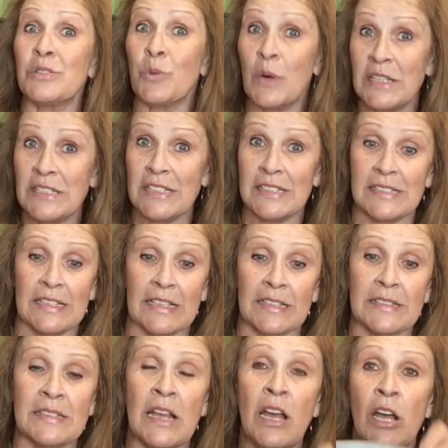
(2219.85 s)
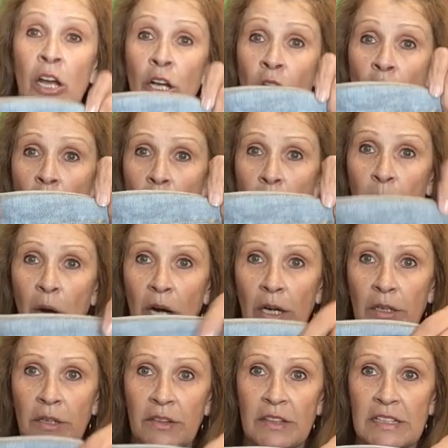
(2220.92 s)
26
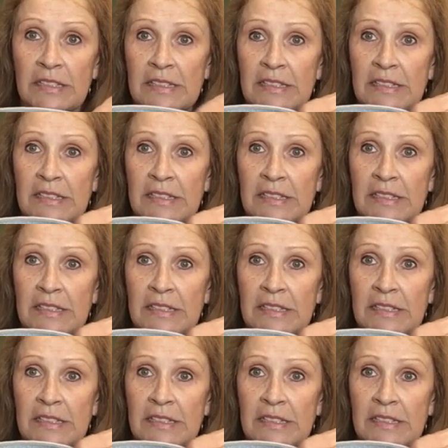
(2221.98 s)
Carmar. This